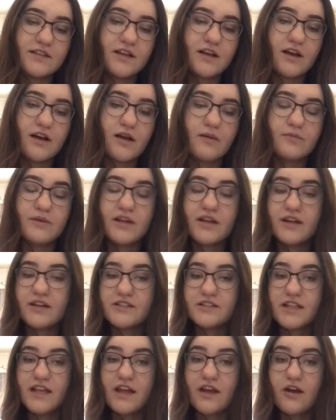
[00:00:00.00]

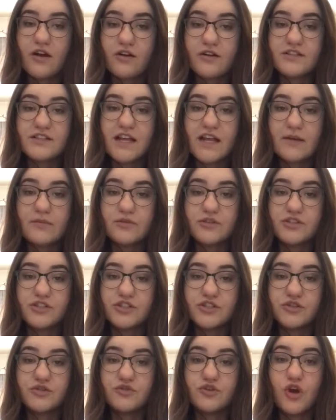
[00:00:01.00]
they aren't able
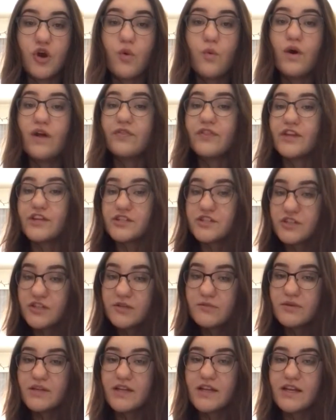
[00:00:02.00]
to know what they
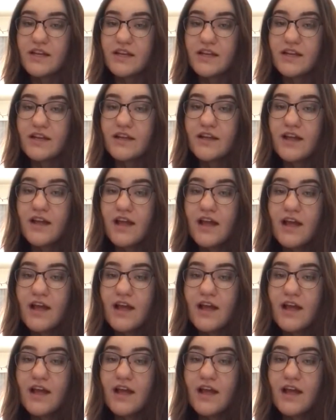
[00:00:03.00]
should be eating,